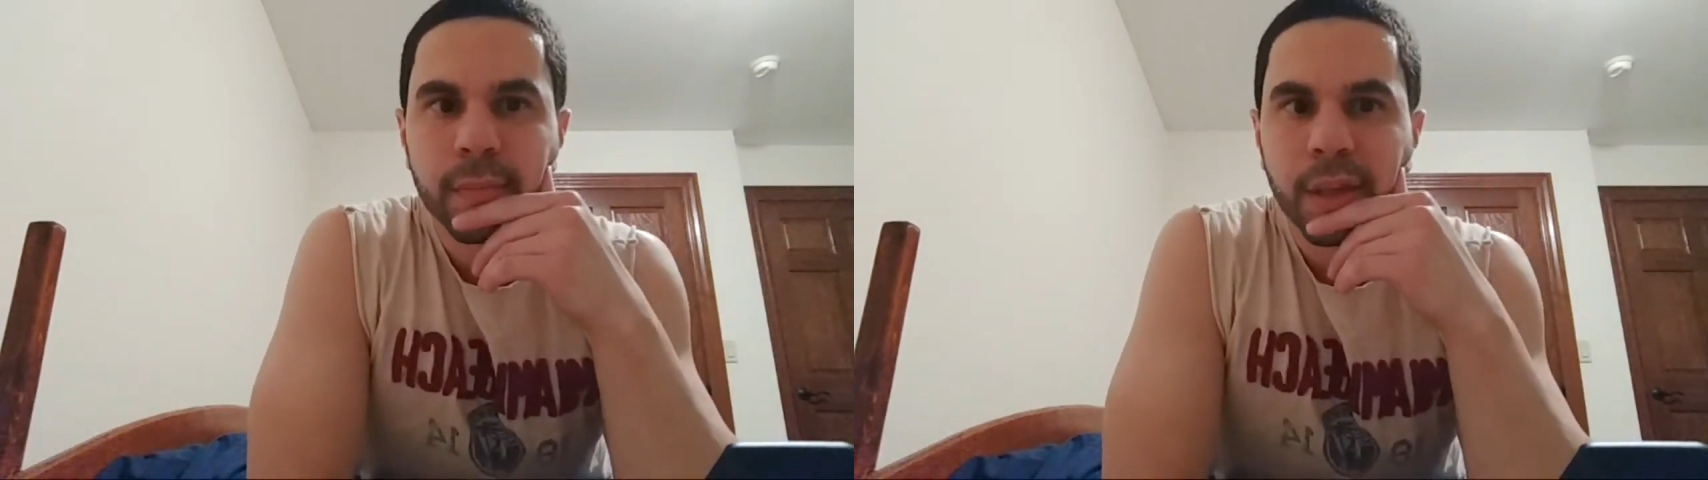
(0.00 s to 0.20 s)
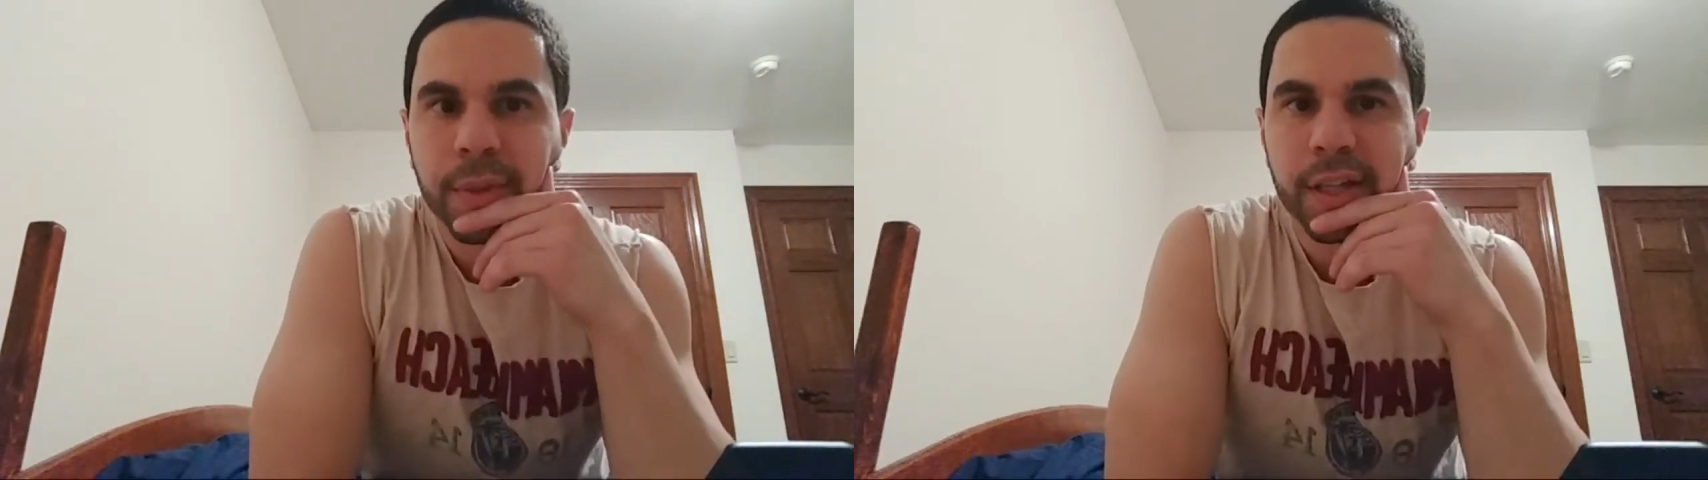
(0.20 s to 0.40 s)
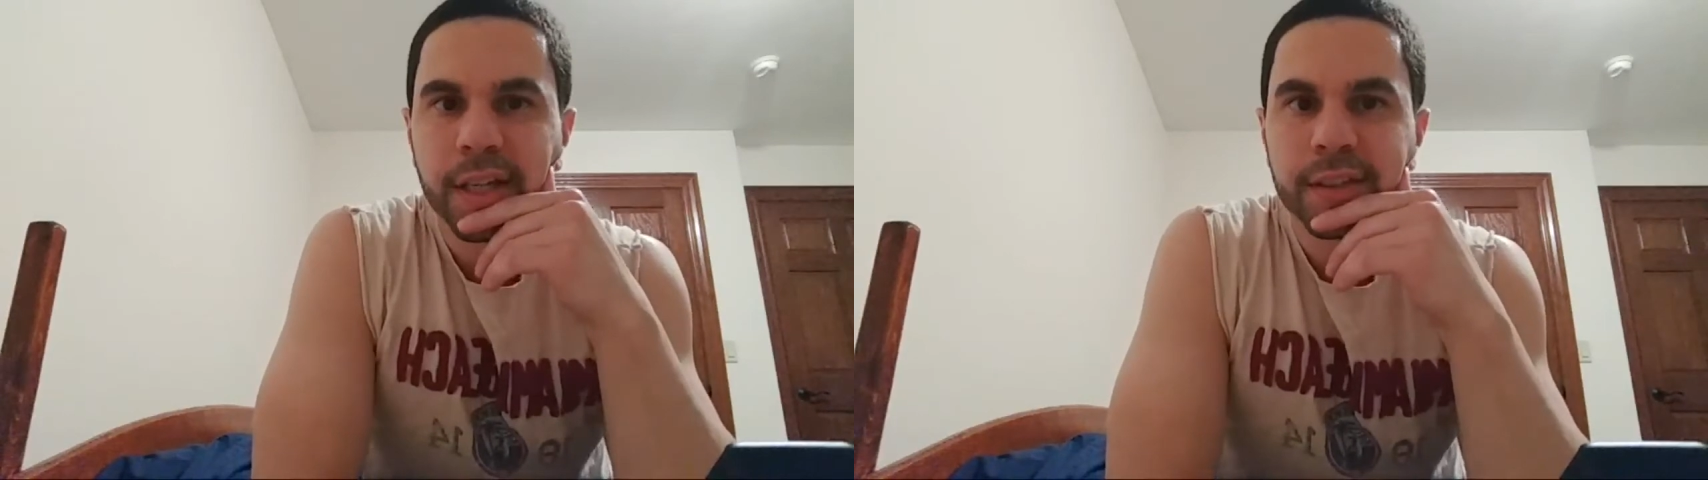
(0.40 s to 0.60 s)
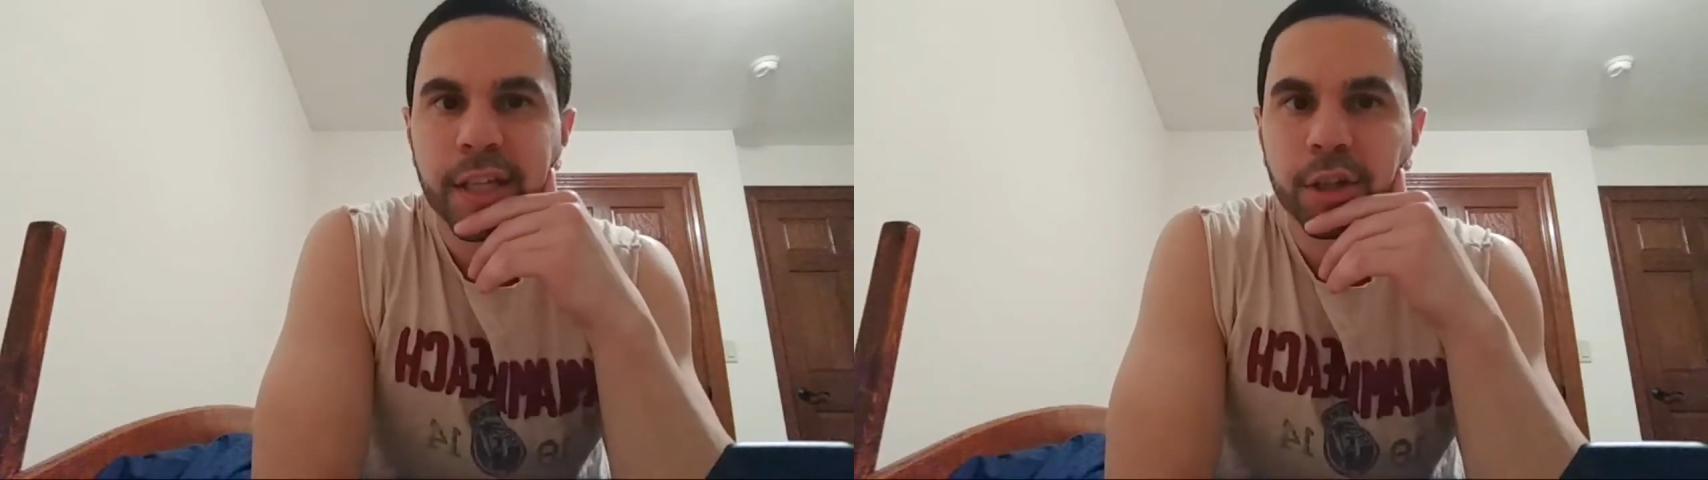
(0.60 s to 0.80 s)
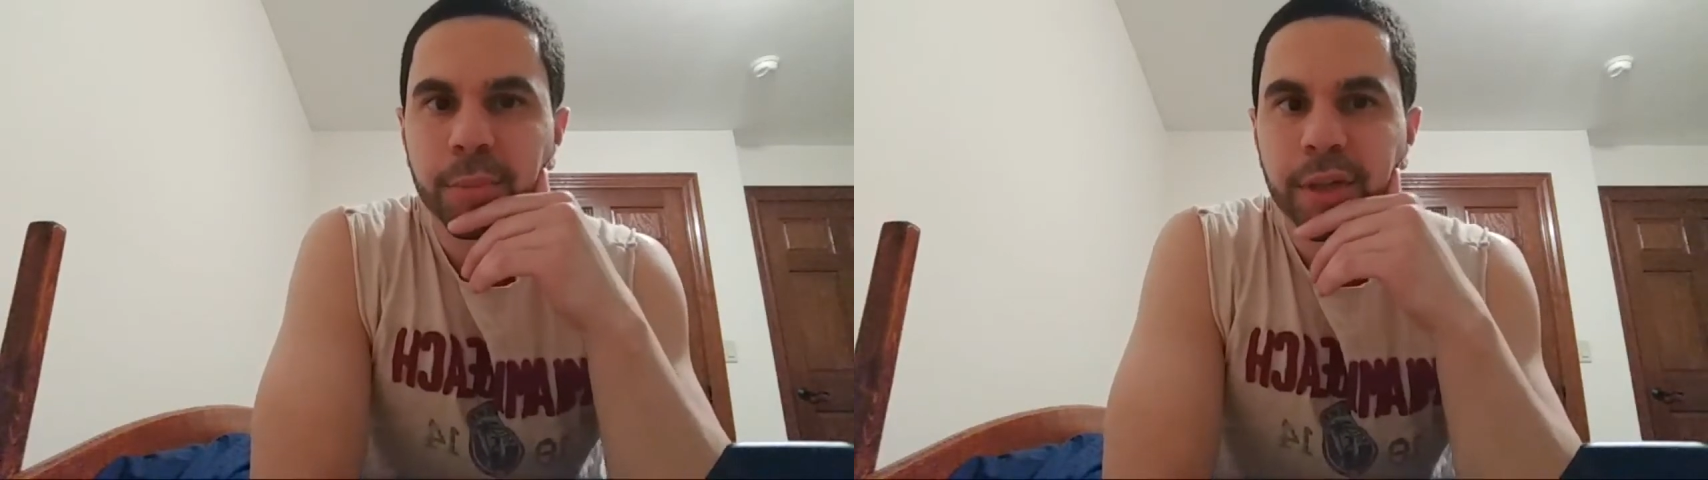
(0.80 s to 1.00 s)
But yeah, thank
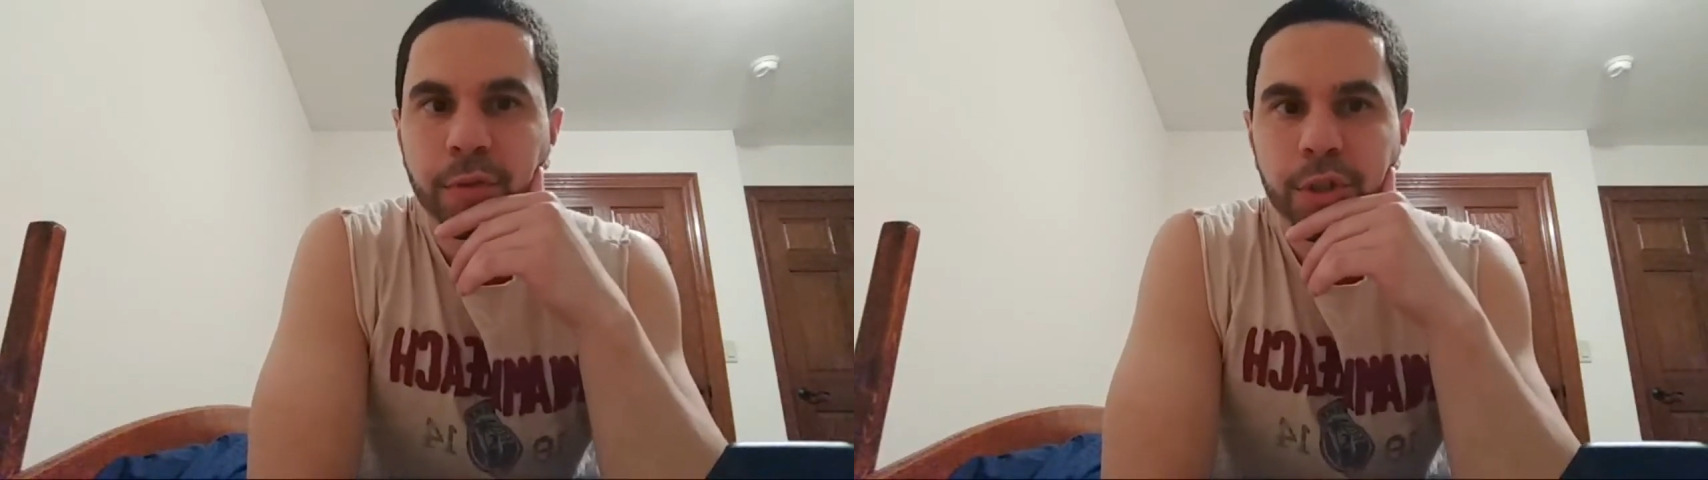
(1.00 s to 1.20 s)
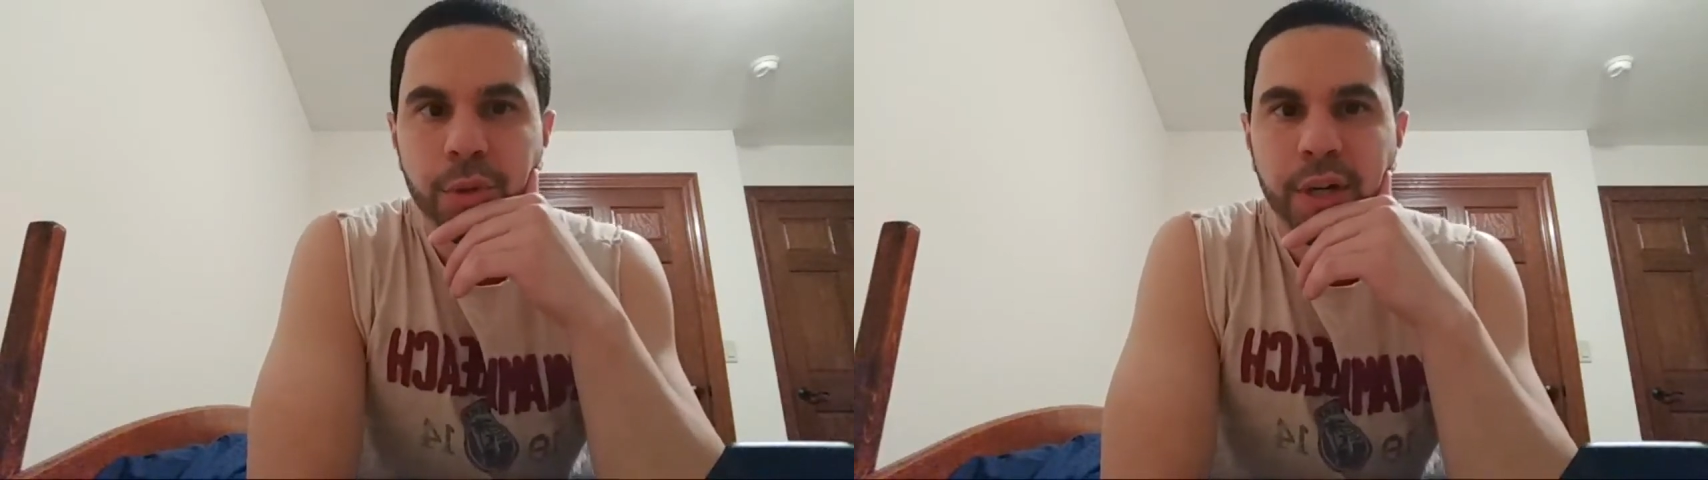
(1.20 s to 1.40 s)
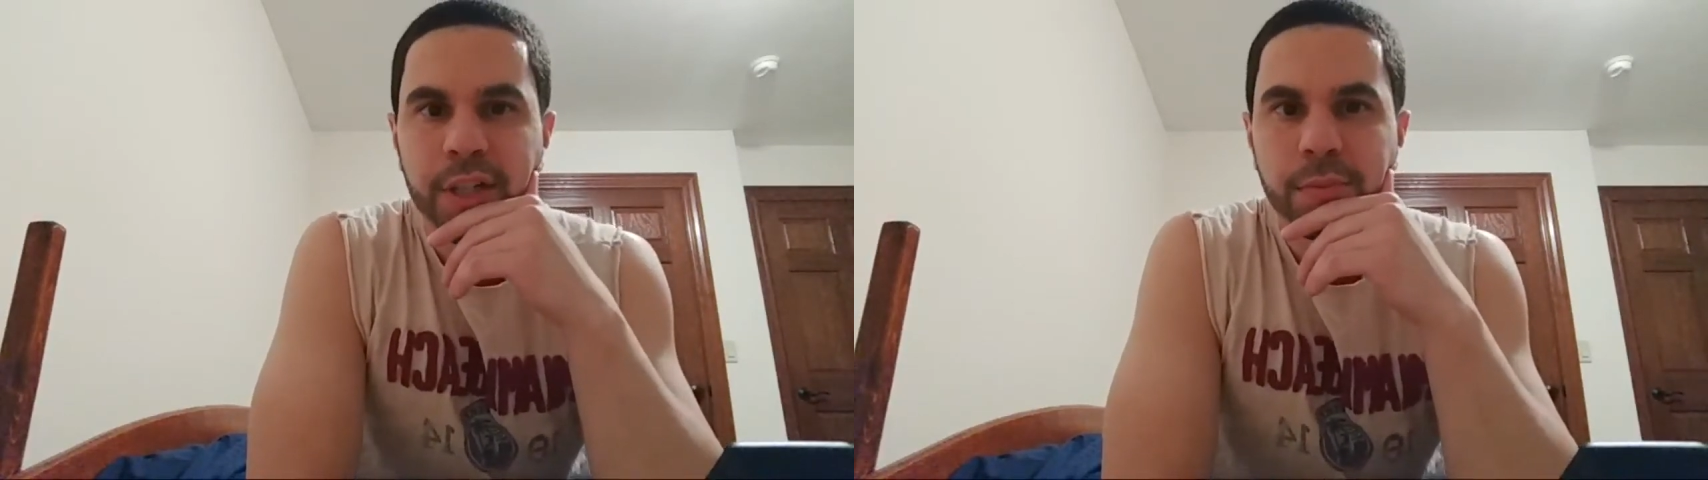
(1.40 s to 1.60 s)
you everybody for joining us.